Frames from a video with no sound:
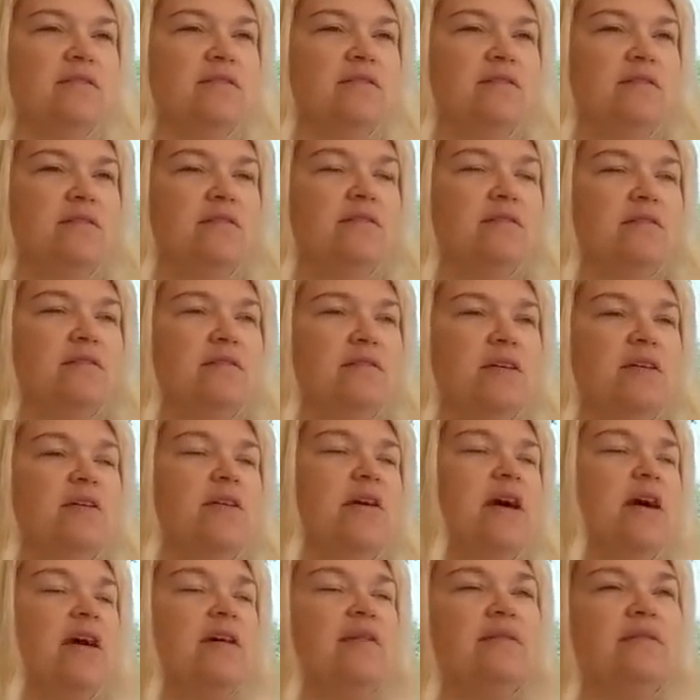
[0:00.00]
Yeah.
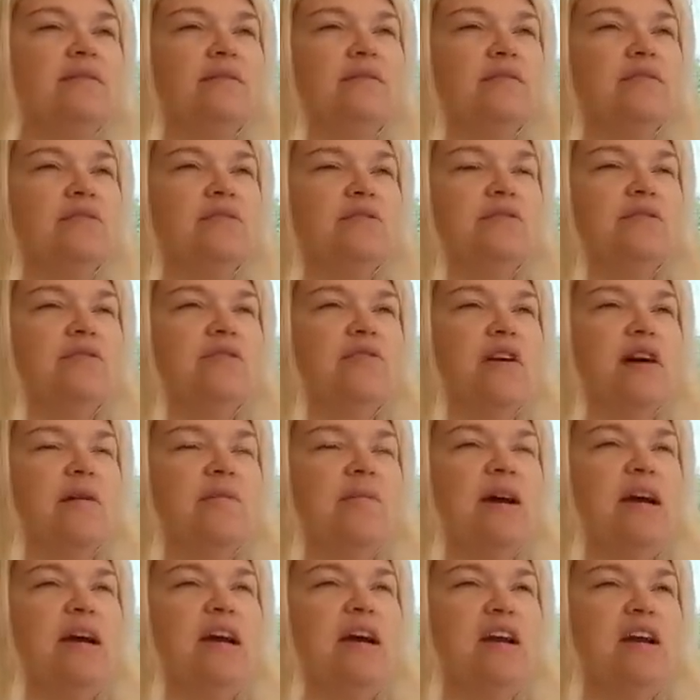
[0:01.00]
Okay. Like that. Grab
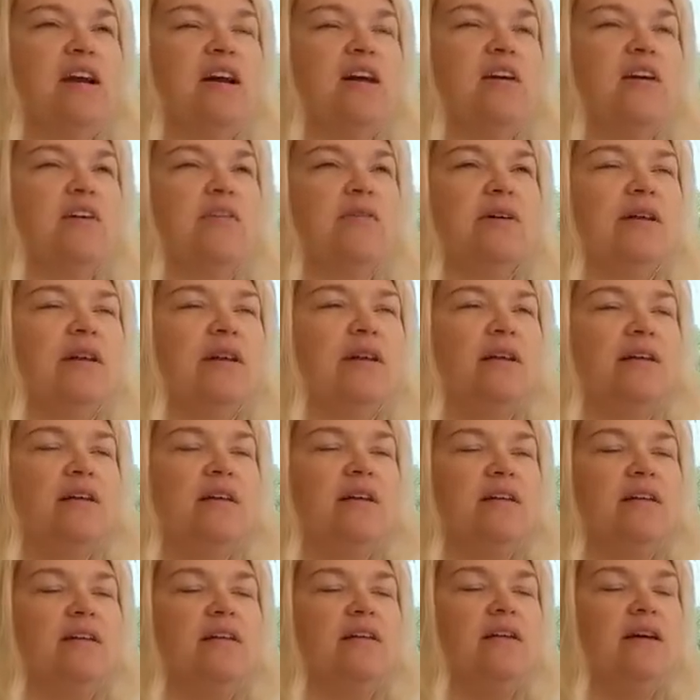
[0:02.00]
my hair.
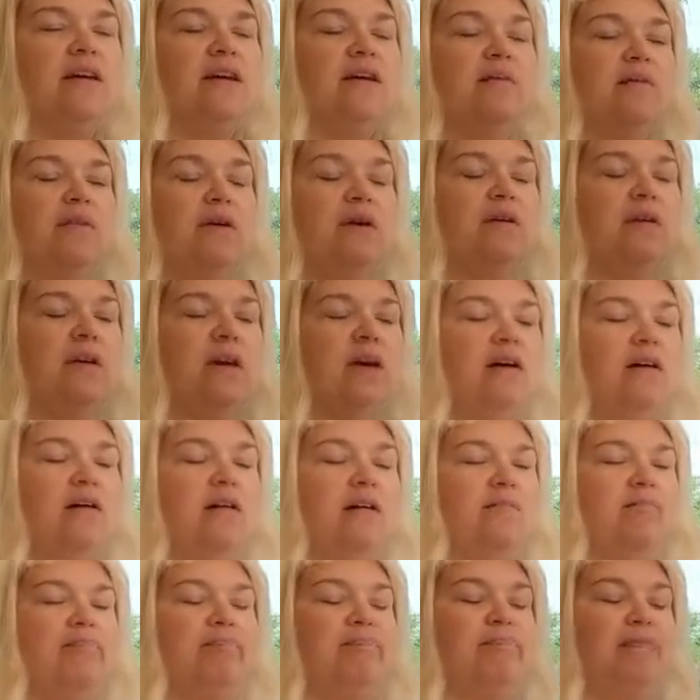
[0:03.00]
Sure. Yeah. Um, okay.
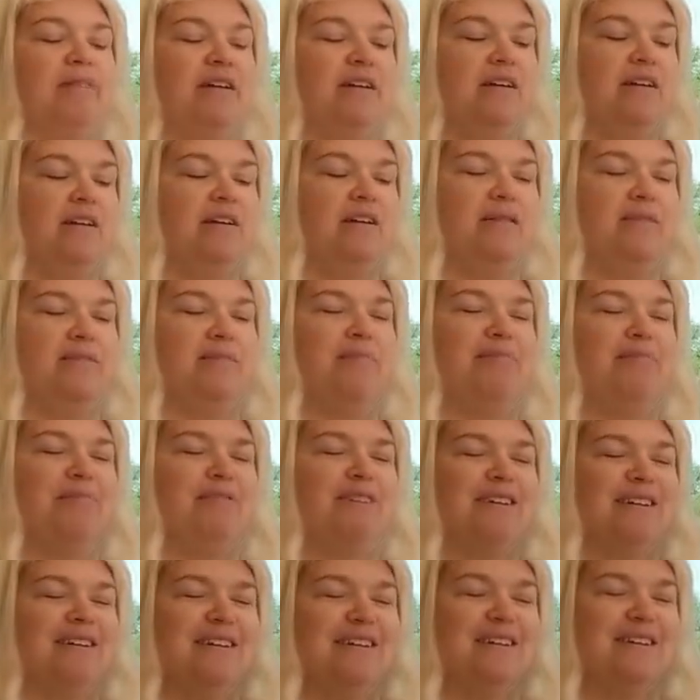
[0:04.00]
Oh.
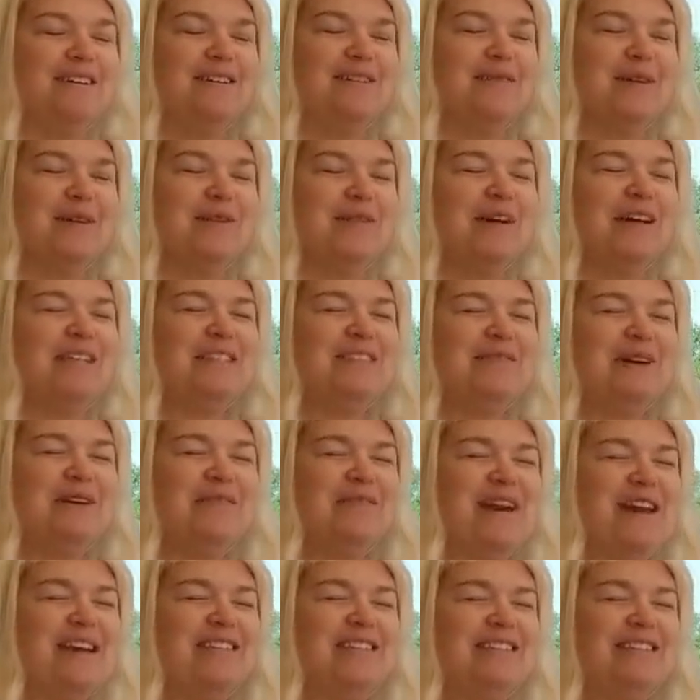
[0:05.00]
I went to my
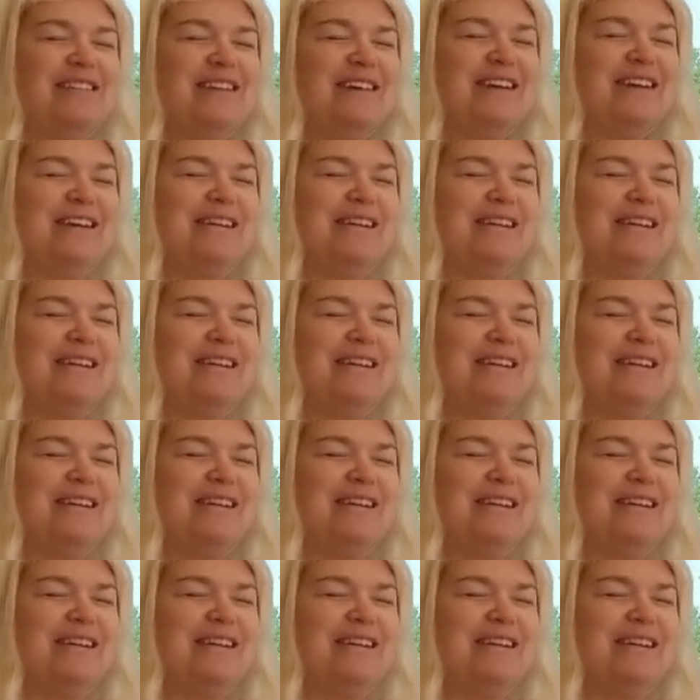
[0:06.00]
face!